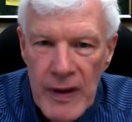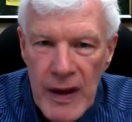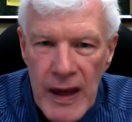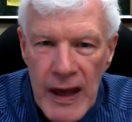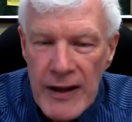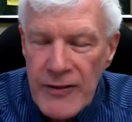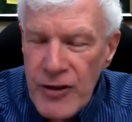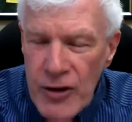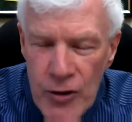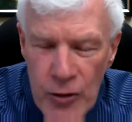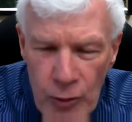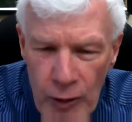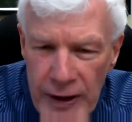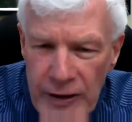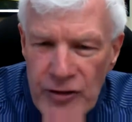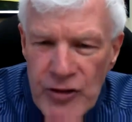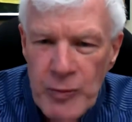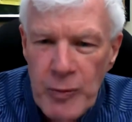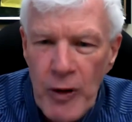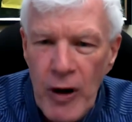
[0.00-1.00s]
It's a
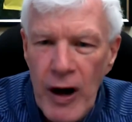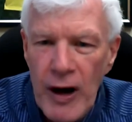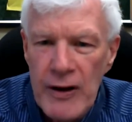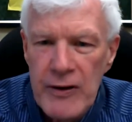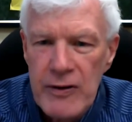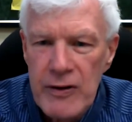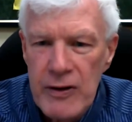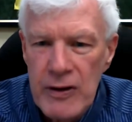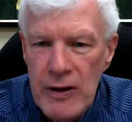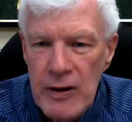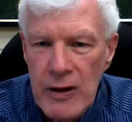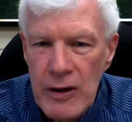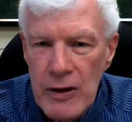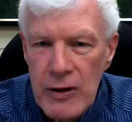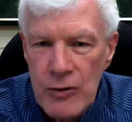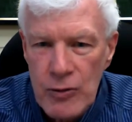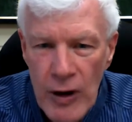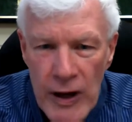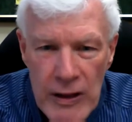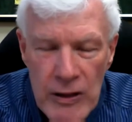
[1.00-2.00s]
great spot,
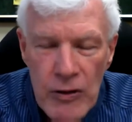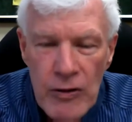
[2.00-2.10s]
great